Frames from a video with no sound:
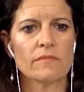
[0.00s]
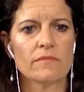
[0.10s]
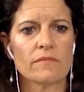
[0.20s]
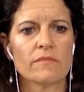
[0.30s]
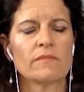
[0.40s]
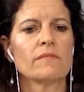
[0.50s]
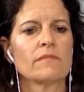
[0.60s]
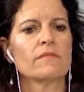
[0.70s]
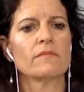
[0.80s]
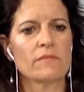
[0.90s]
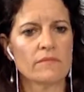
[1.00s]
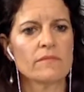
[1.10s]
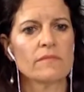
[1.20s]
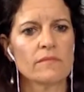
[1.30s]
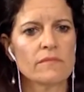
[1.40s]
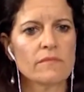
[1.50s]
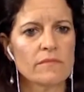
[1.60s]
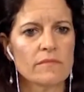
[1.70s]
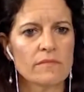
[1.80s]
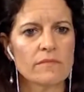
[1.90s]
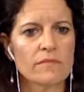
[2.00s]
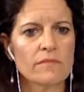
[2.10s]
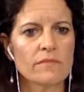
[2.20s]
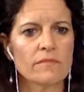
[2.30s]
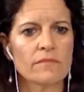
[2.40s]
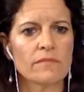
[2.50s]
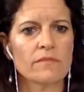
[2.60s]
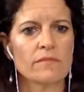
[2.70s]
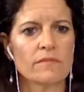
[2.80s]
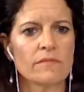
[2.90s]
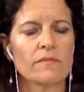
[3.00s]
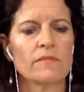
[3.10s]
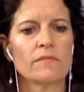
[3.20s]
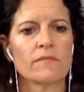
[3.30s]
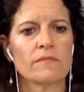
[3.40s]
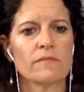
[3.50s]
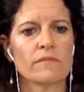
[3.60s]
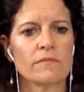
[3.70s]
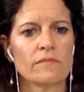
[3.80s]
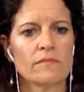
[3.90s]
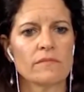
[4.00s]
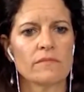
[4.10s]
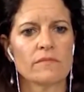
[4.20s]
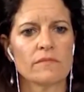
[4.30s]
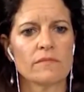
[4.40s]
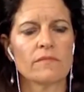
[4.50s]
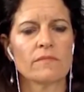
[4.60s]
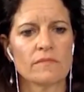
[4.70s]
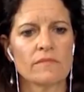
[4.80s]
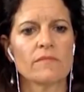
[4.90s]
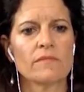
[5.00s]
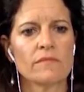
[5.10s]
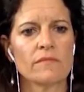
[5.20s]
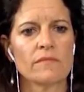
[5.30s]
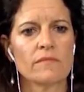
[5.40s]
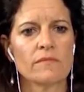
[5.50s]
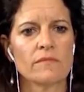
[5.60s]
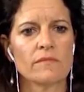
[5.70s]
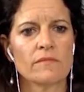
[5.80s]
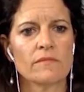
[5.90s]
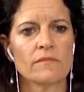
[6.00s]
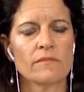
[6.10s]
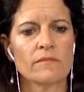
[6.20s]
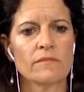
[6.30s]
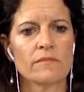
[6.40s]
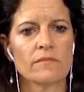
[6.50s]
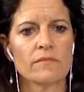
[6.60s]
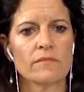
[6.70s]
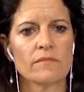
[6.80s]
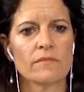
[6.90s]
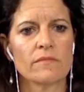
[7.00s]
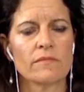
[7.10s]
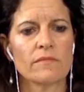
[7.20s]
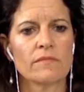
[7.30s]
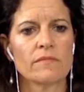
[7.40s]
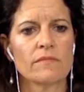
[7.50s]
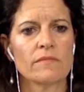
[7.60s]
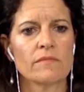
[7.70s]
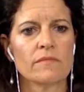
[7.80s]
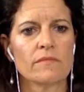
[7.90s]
[no speech]